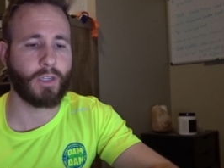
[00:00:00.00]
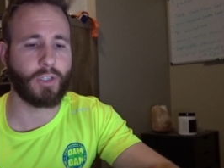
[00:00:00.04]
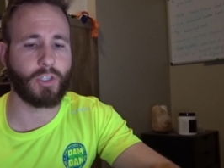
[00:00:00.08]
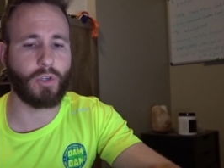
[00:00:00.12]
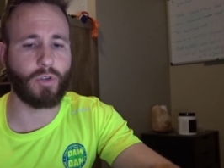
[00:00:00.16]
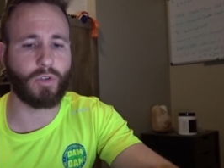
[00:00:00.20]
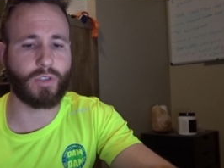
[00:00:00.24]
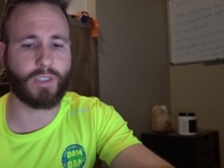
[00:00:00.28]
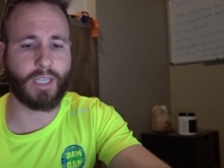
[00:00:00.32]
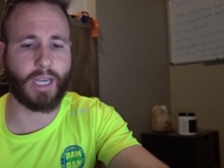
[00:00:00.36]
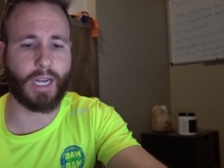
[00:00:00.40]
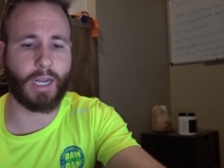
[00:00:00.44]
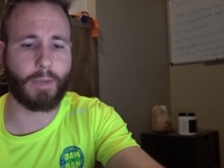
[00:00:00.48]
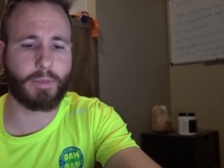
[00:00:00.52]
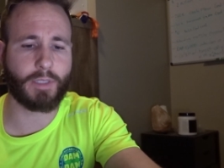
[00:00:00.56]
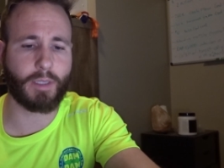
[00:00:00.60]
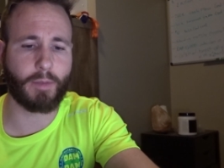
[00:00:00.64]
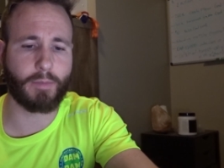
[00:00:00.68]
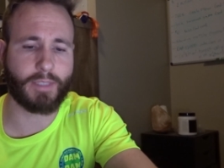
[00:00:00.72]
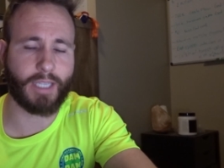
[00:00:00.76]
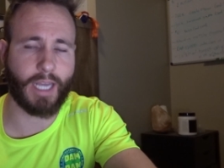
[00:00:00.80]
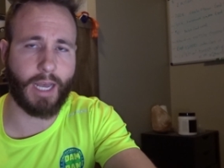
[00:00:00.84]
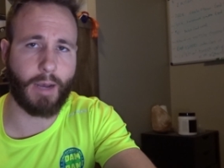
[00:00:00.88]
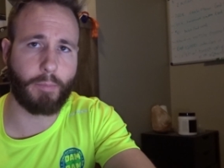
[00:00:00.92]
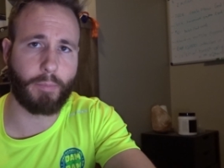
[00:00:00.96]
You set up
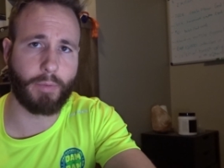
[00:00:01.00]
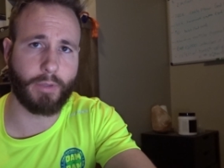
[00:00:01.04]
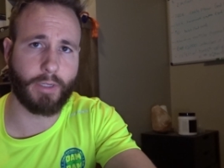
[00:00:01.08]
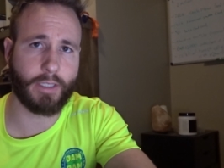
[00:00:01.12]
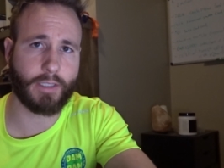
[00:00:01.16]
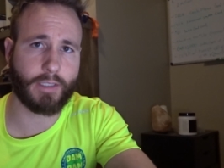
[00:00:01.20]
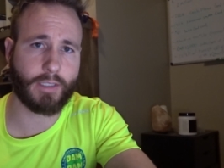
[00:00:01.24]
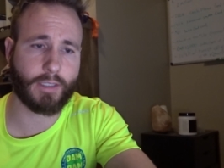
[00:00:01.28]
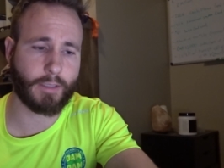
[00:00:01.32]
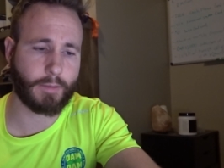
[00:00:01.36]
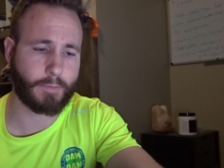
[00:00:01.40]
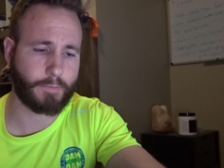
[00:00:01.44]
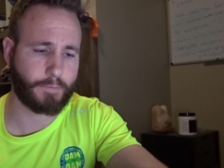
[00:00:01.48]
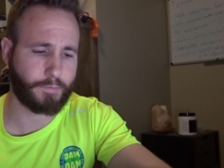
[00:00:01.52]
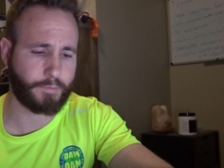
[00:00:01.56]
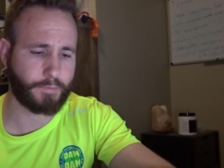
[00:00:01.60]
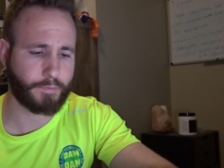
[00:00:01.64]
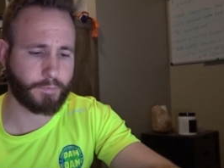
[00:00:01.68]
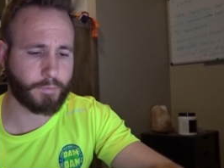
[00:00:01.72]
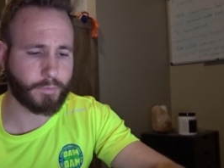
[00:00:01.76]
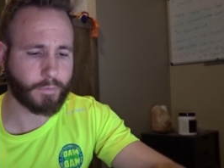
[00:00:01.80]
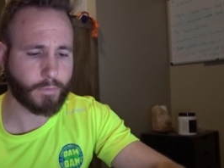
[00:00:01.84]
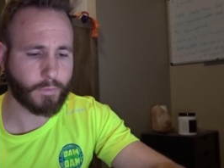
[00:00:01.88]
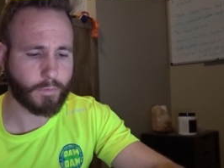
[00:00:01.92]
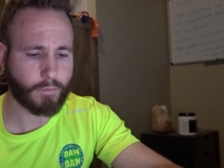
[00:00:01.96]
some templates
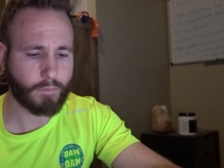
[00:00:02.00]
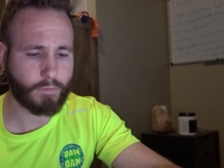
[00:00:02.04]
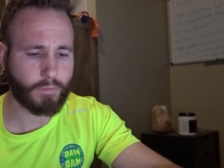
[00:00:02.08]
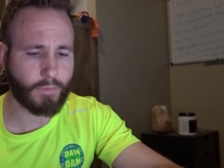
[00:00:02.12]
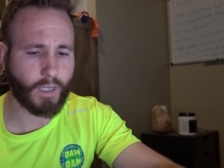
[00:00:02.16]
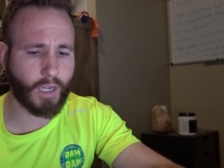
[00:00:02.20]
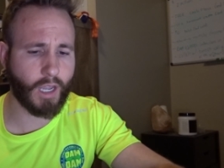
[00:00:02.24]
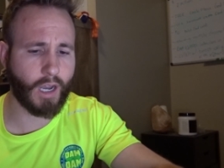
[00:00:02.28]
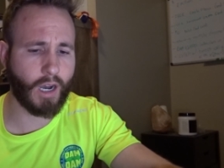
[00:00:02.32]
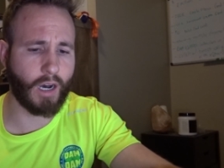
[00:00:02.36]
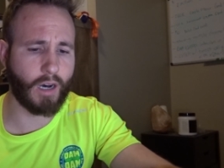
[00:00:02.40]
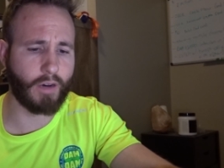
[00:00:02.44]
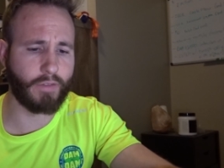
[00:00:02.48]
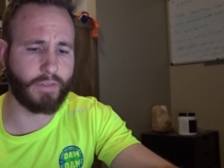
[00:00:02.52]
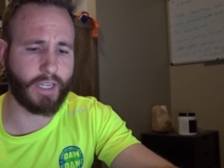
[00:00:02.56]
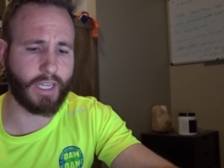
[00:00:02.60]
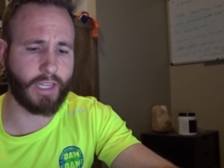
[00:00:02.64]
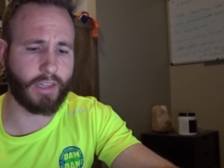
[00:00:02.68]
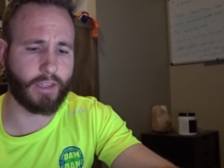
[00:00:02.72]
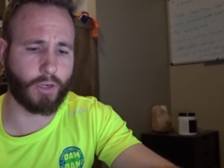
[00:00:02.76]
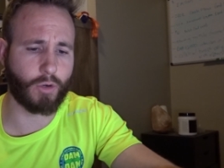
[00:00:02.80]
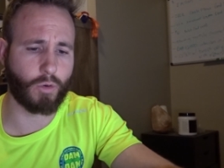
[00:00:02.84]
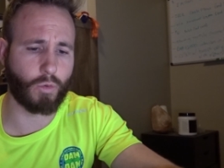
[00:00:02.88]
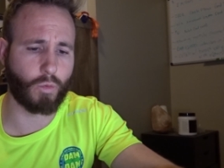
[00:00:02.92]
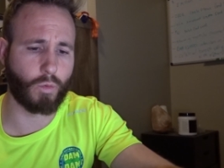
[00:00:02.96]
of
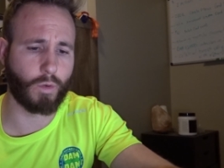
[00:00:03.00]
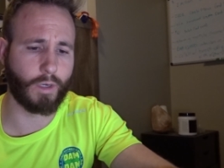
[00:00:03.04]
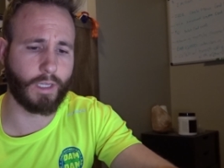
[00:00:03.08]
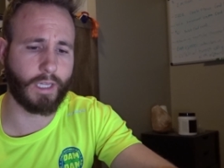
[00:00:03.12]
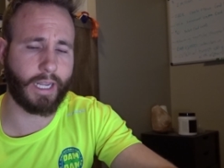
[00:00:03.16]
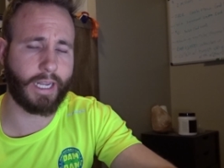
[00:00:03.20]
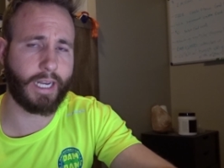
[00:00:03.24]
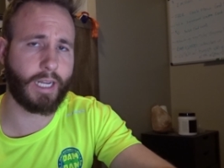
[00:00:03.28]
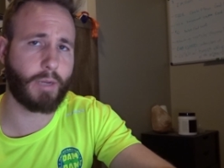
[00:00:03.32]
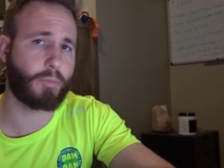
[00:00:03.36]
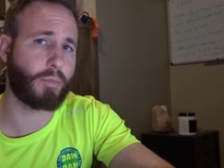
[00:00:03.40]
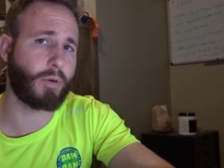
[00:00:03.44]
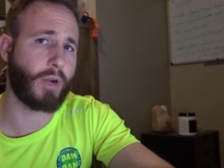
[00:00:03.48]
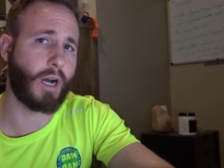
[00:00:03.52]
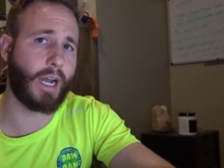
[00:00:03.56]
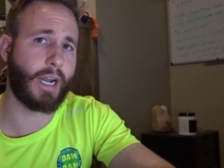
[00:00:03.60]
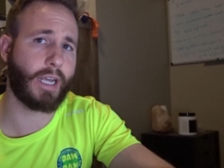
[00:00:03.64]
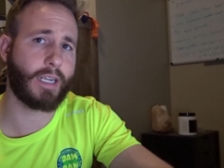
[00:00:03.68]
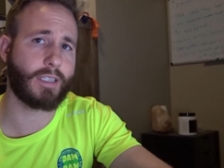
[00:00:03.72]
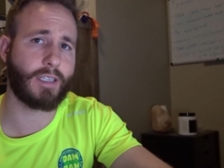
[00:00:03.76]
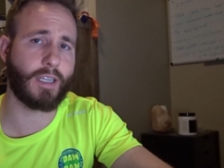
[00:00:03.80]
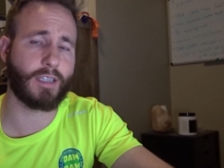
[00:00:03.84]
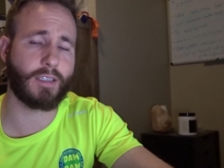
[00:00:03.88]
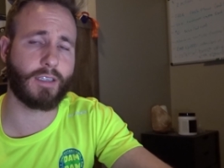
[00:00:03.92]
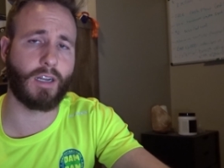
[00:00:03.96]
either related
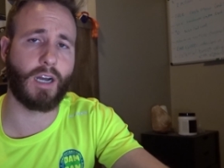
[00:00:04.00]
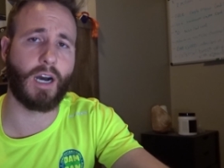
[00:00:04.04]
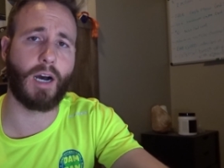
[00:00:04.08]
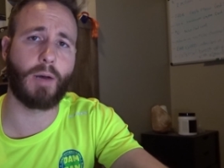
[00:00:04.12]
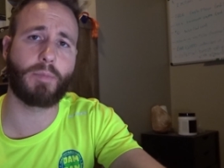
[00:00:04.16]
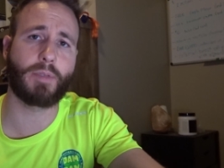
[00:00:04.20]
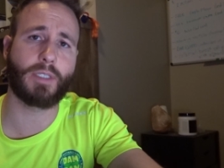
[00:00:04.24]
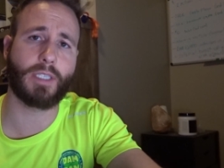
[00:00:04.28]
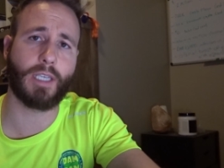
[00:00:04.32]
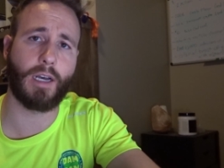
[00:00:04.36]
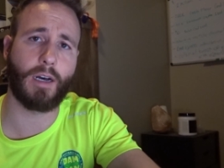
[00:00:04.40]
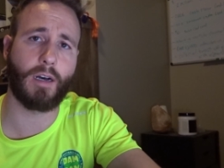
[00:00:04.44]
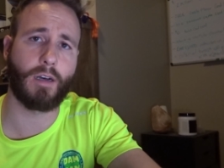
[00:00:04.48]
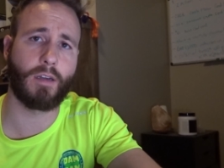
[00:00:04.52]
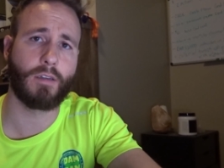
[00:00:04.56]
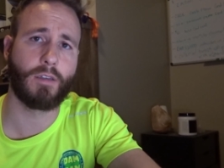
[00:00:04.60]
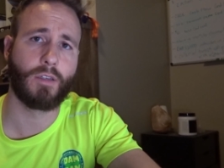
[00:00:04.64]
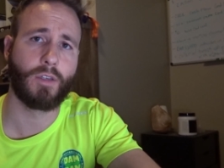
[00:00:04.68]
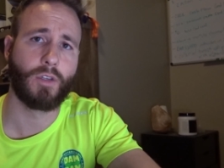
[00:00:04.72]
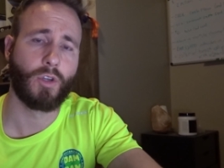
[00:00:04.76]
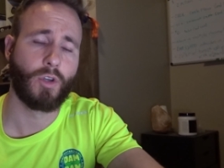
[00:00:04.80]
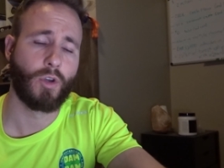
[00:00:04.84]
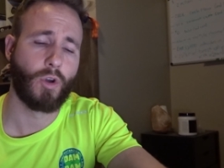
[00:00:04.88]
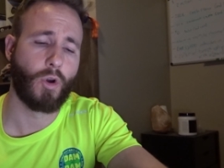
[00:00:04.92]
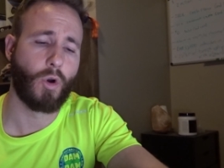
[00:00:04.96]
products as an upsell